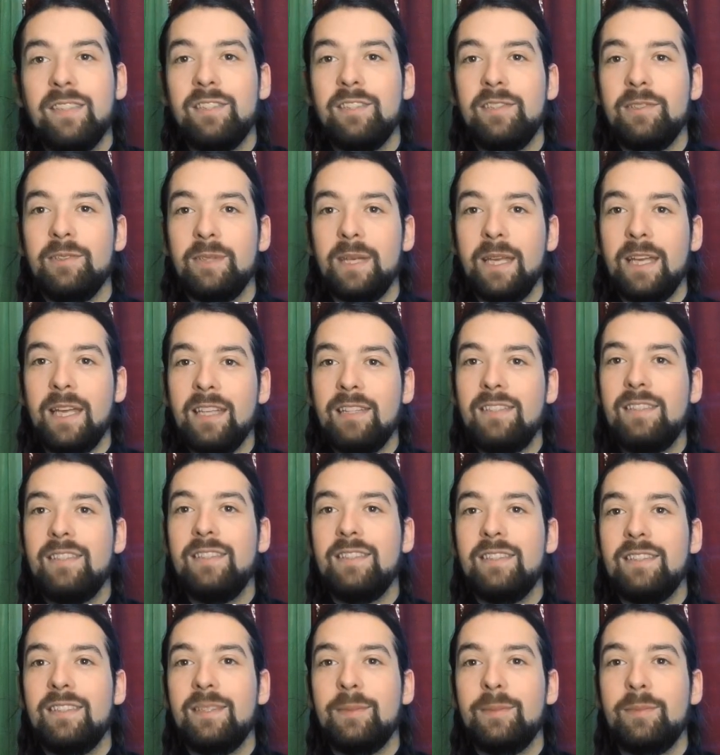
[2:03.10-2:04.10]
that you hit
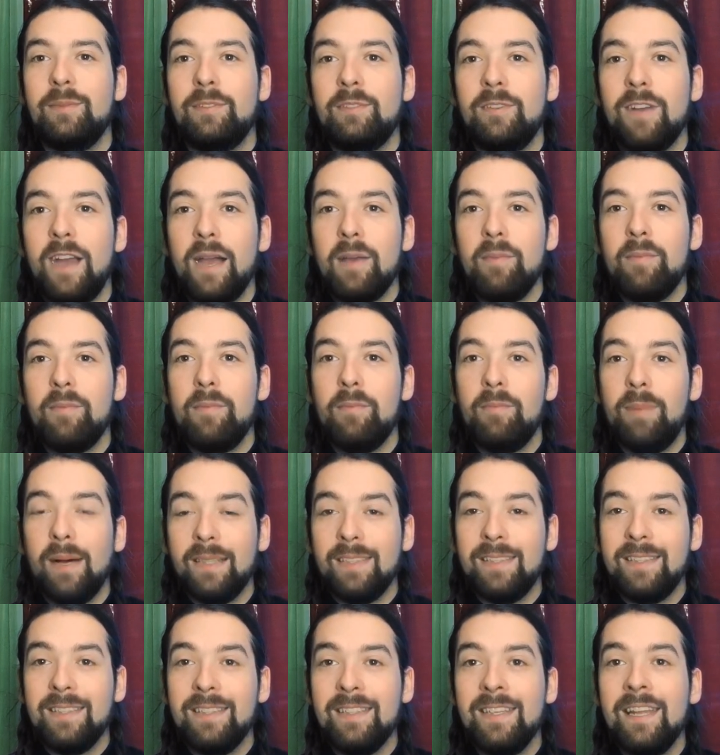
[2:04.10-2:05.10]
the subscribe
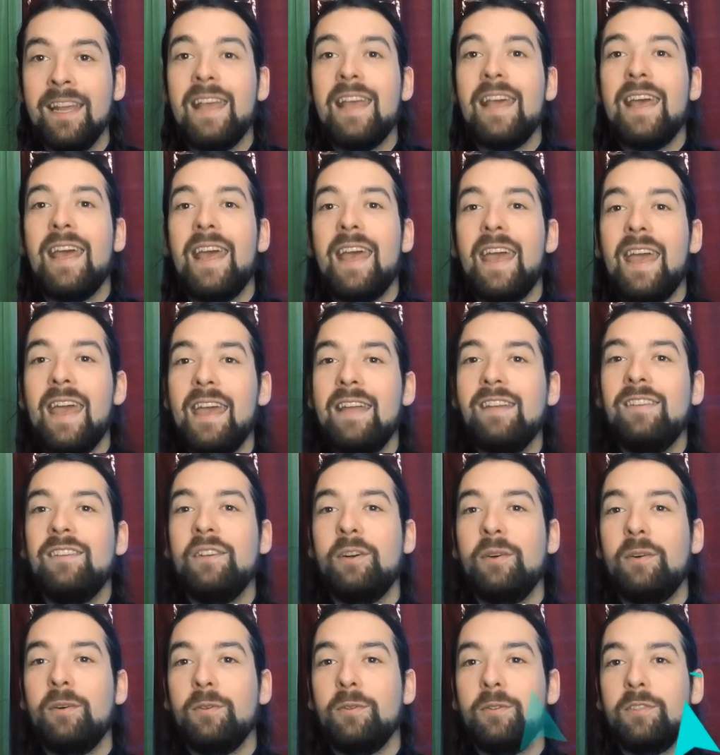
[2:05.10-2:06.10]
button and
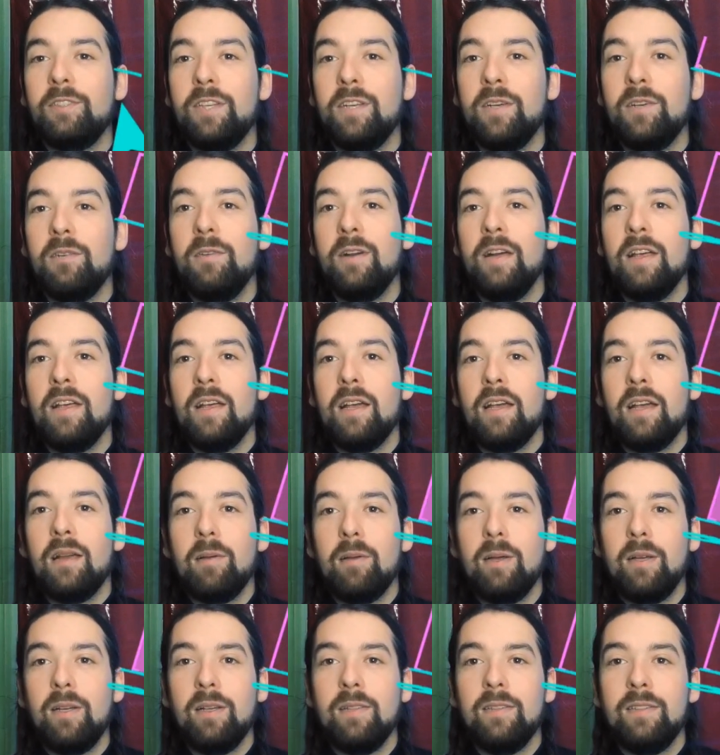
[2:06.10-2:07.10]
also
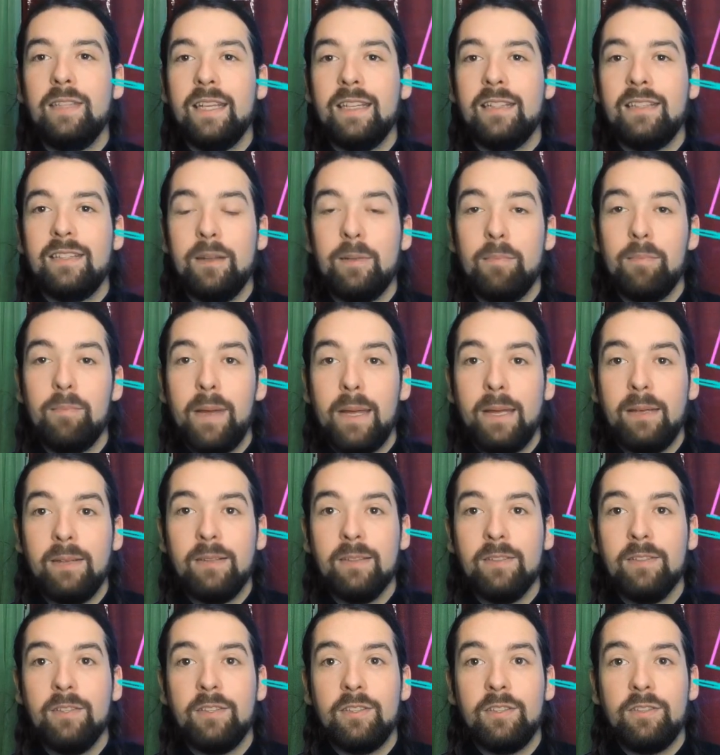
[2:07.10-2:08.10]
that bell
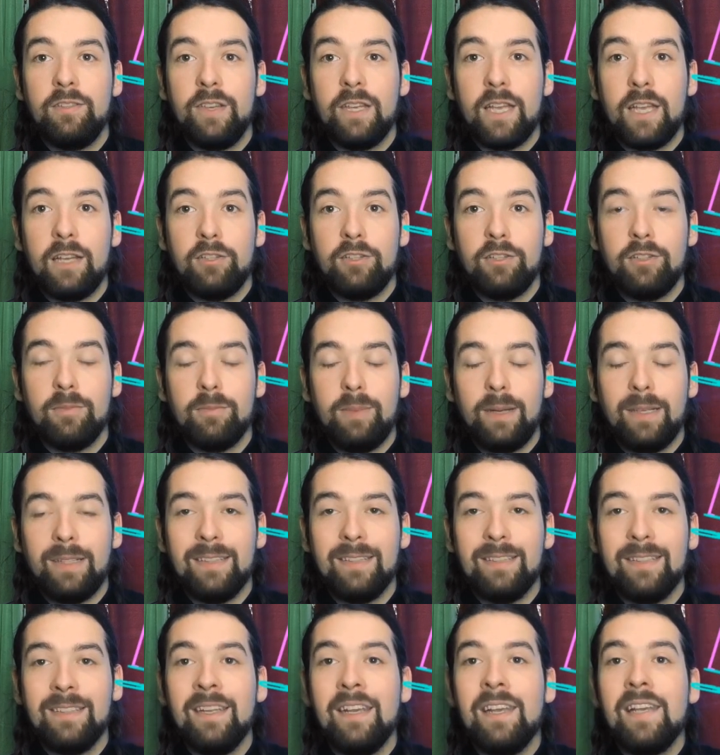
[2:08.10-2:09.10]
notification
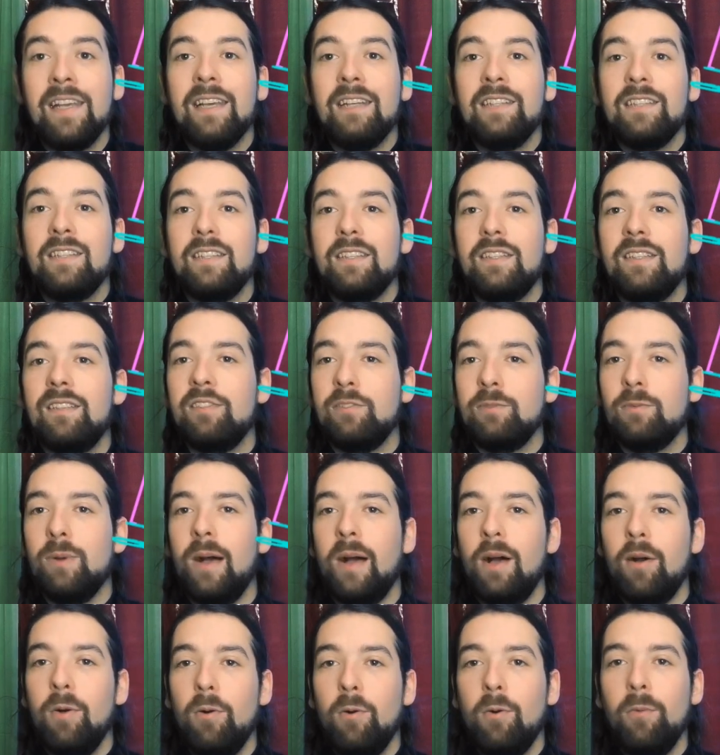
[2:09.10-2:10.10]
button, so that you
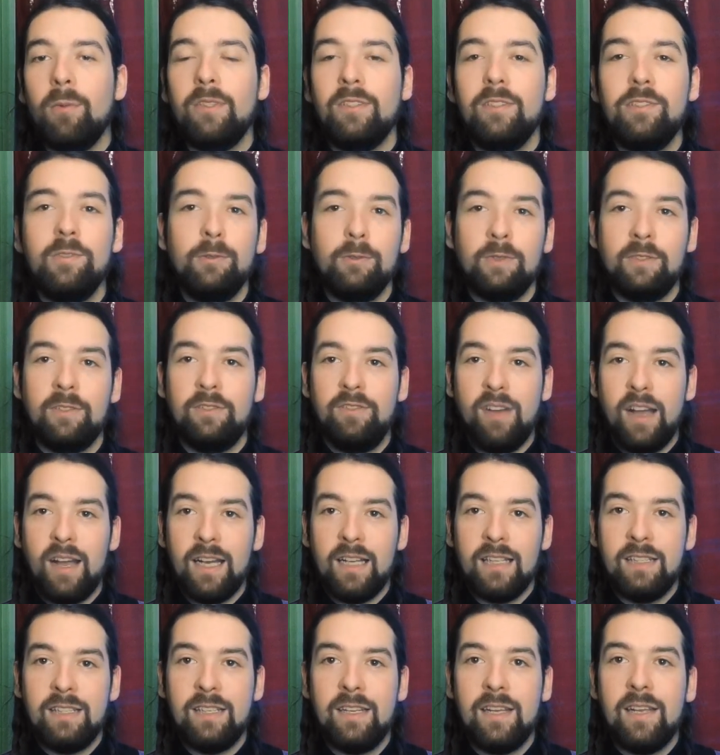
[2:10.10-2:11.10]
are always
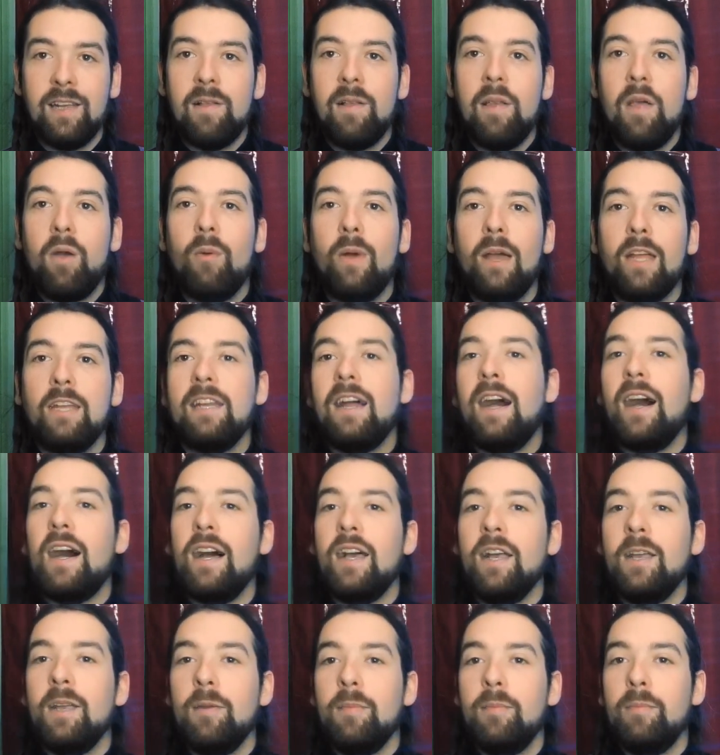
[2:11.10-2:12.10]
notified when
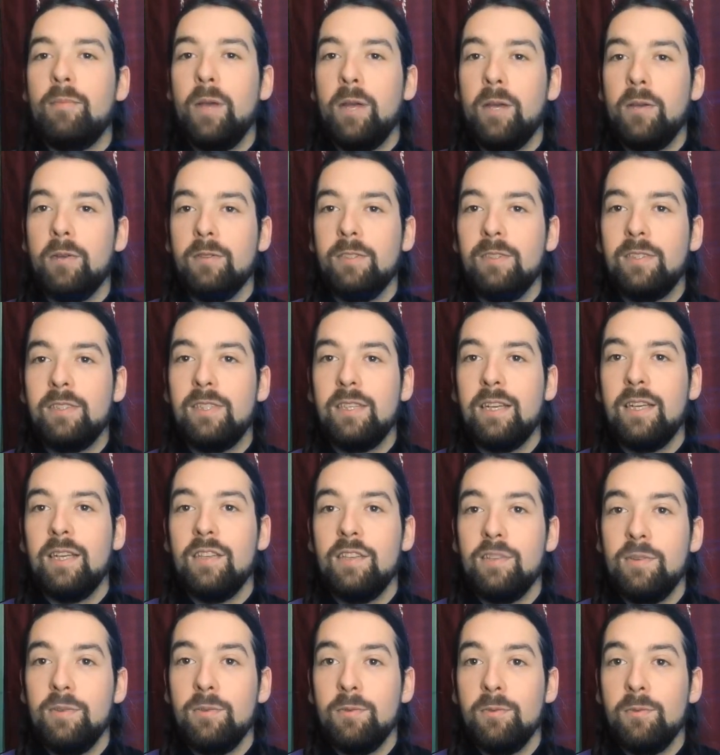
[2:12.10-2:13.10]
I post a
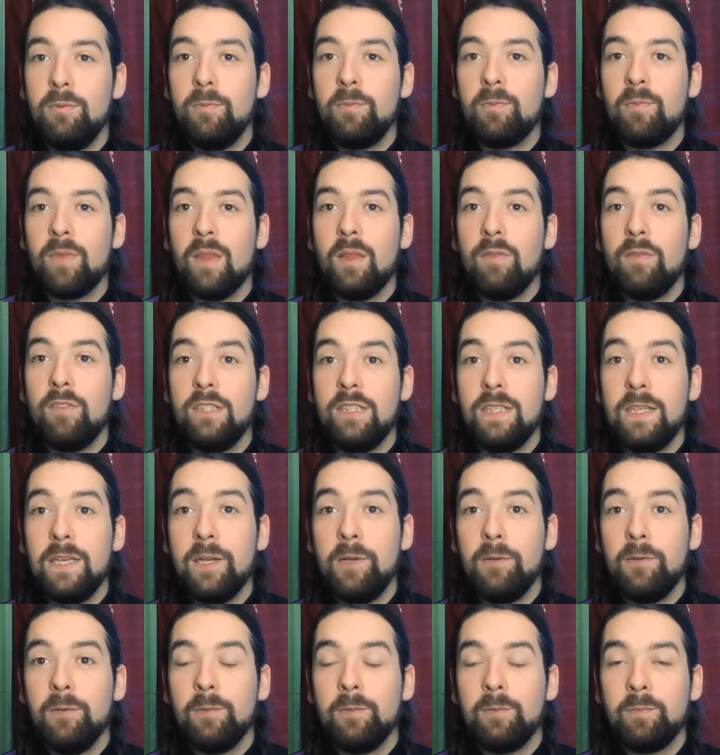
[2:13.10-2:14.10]
new
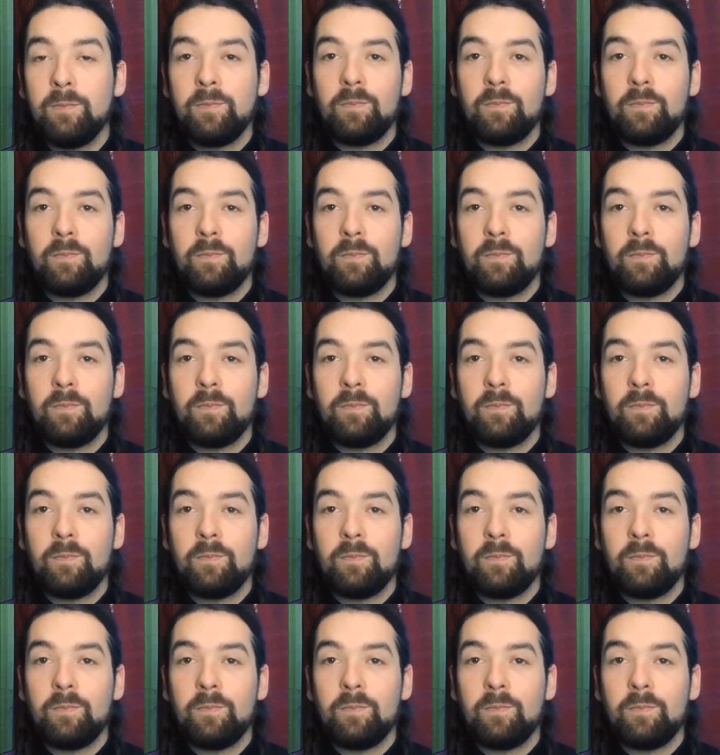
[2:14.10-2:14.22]
video.